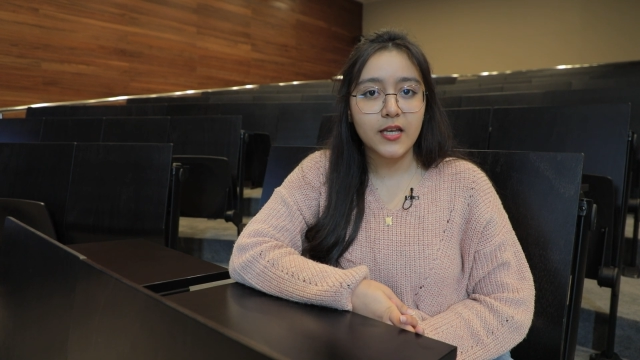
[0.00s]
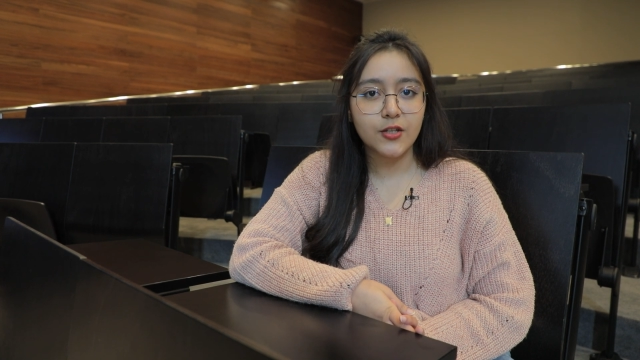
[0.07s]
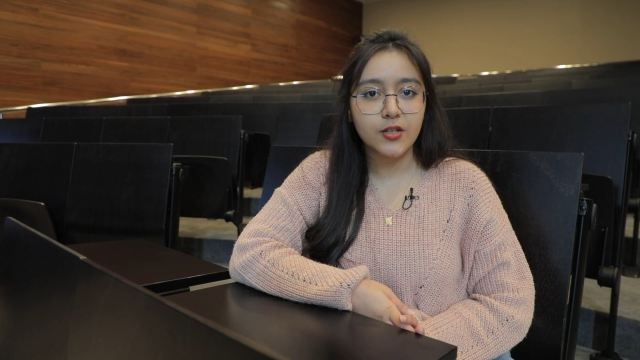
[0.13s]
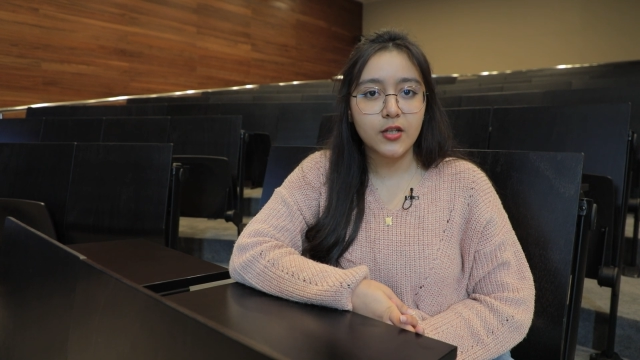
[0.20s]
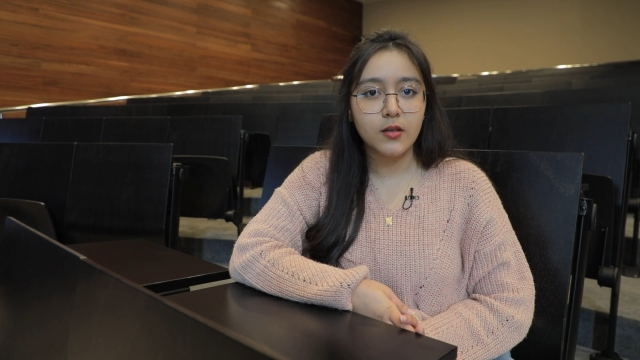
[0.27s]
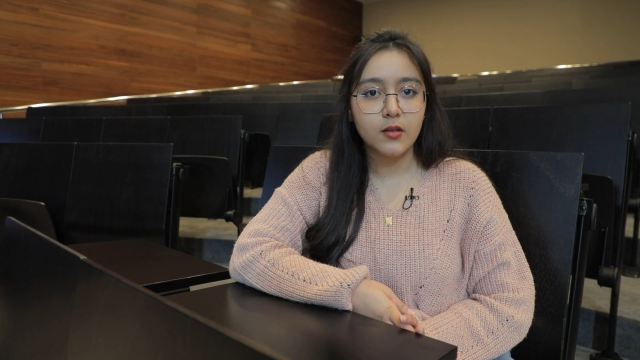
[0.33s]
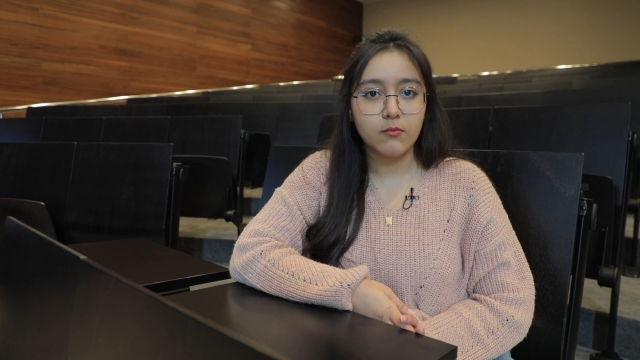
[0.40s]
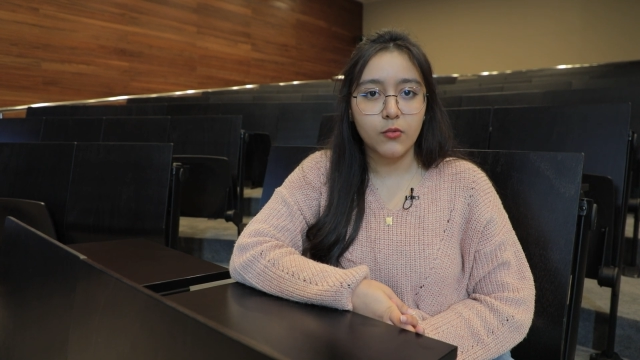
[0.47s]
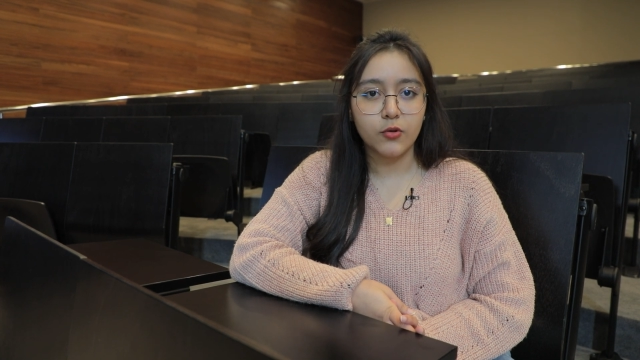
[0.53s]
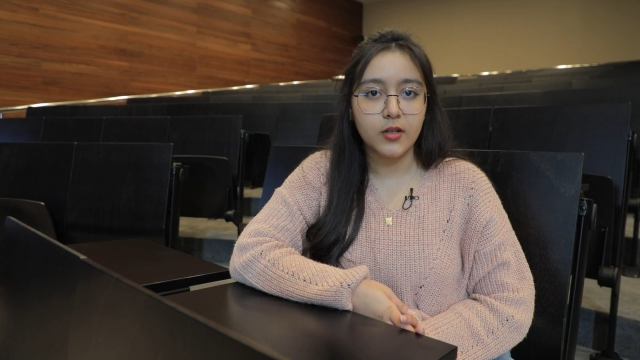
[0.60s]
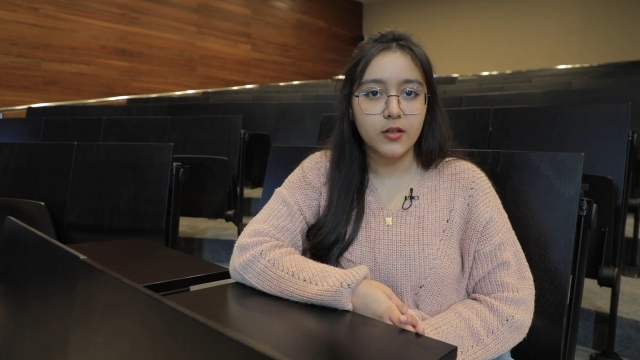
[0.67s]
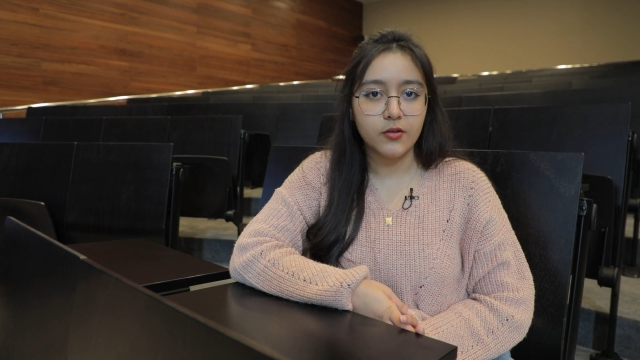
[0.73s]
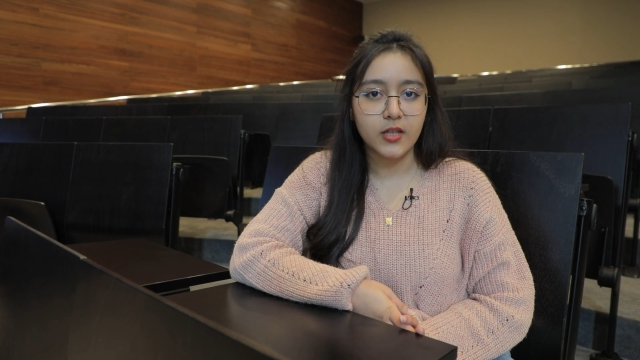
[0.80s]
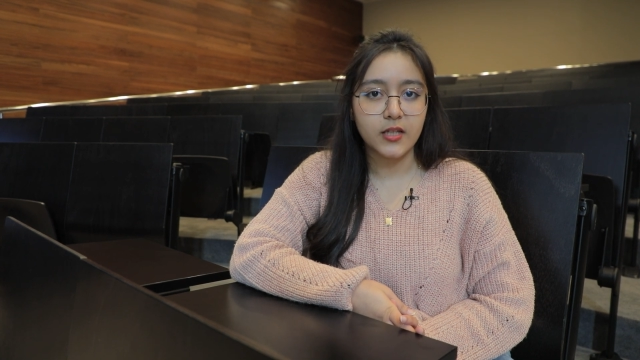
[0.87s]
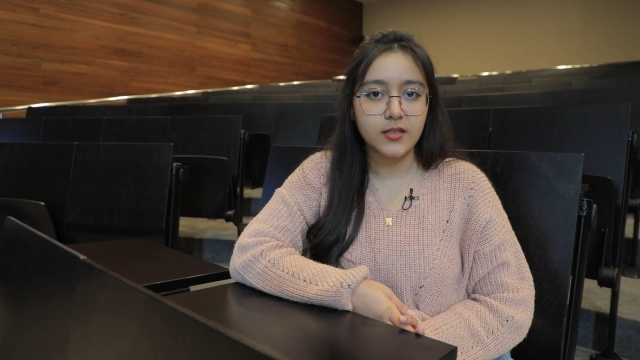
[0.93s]
Asian
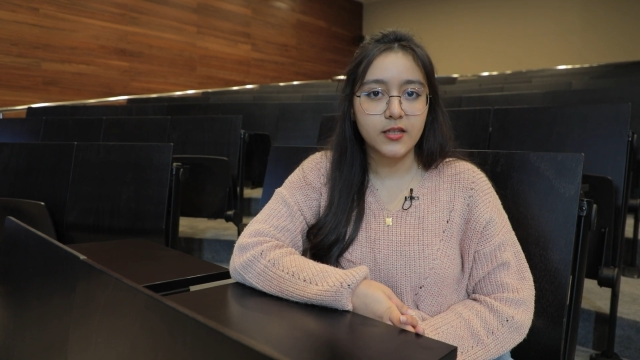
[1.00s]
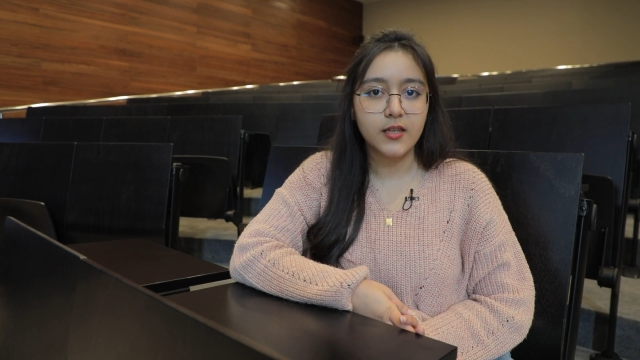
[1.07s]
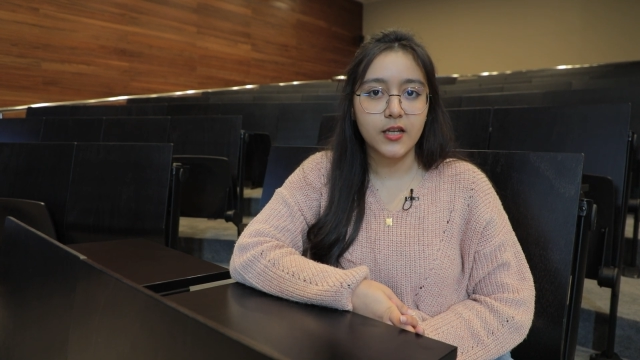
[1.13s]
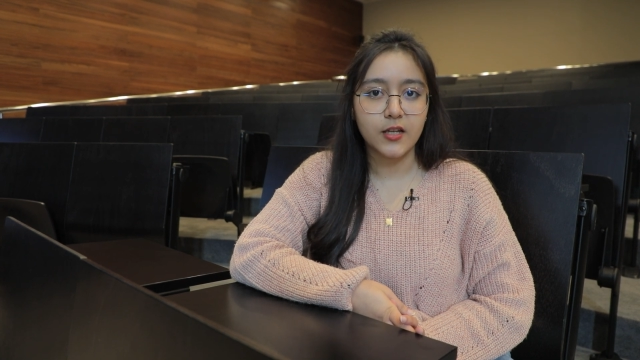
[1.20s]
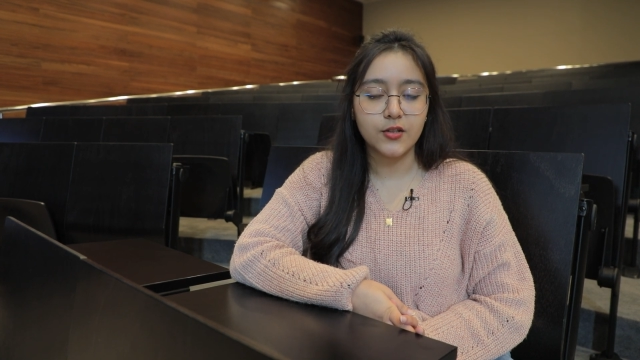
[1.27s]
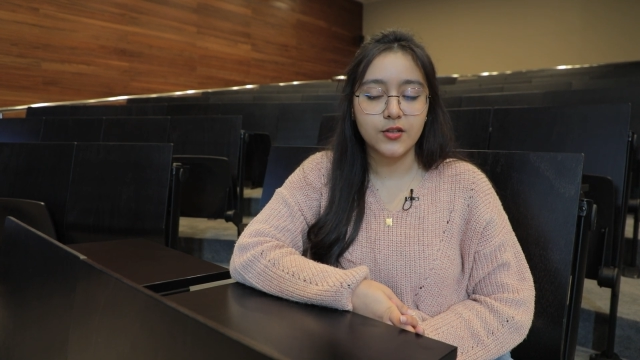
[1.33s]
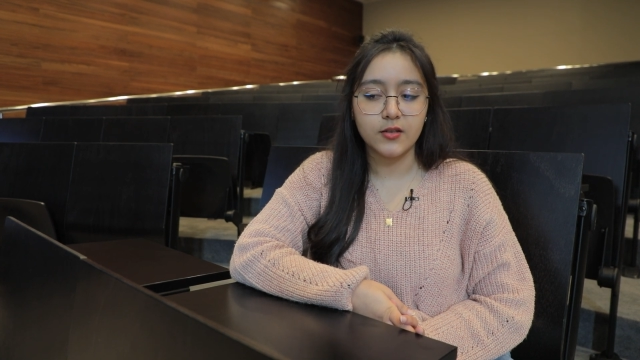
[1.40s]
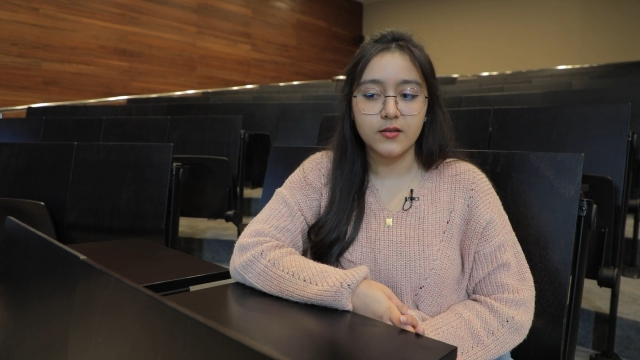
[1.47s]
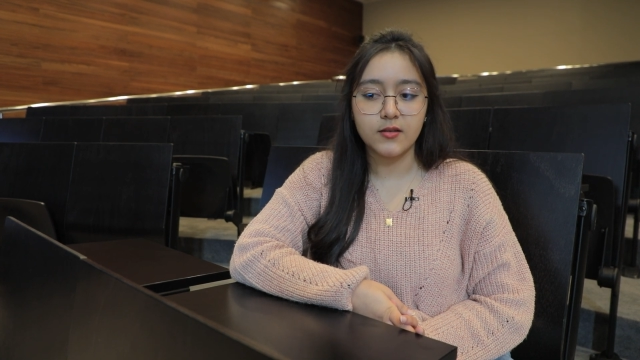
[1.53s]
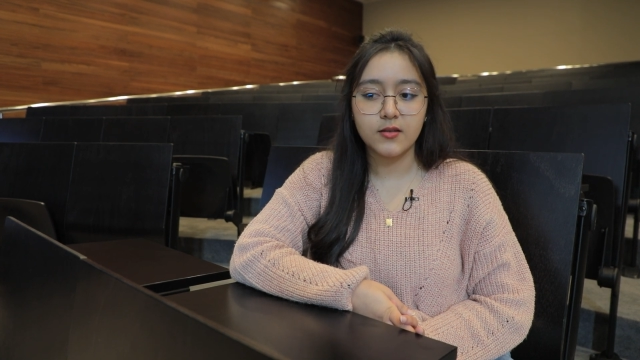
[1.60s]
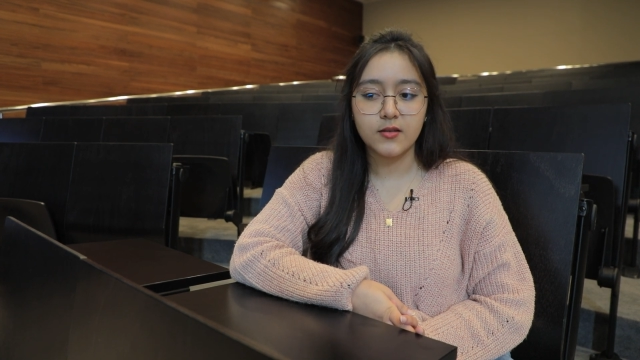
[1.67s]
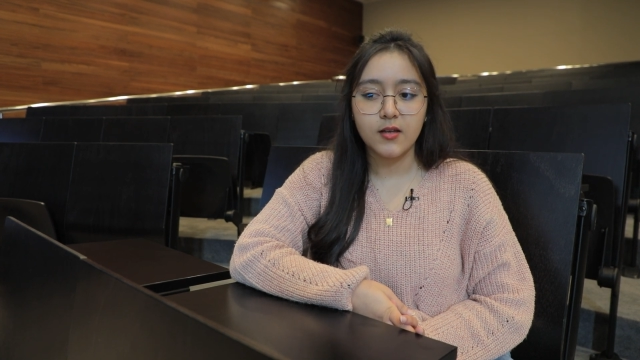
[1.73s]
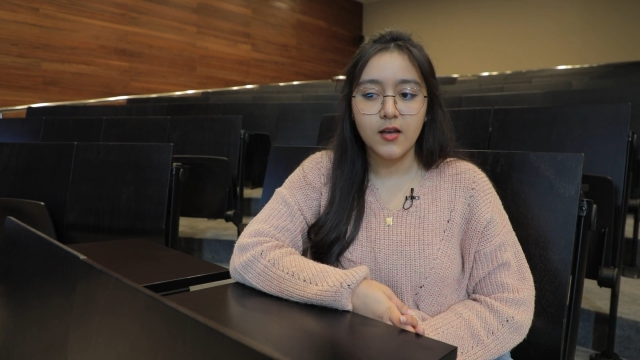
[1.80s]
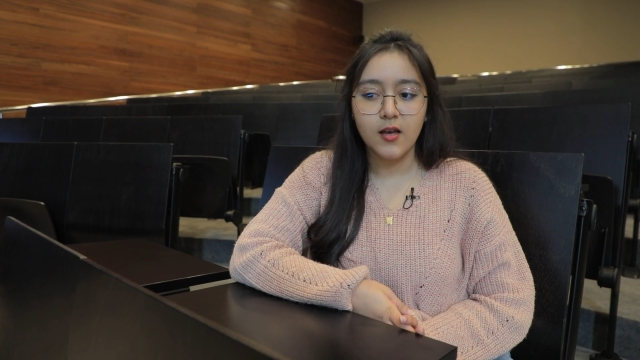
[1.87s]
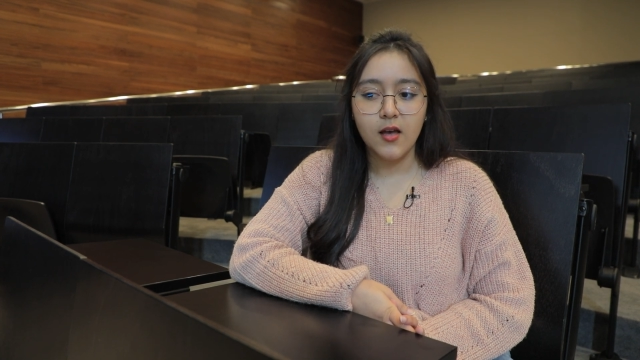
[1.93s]
Model United
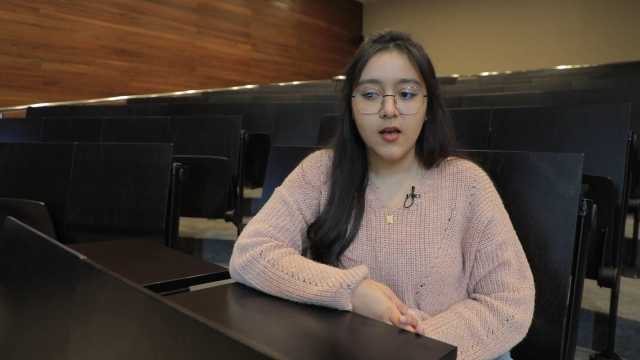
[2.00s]
Nations.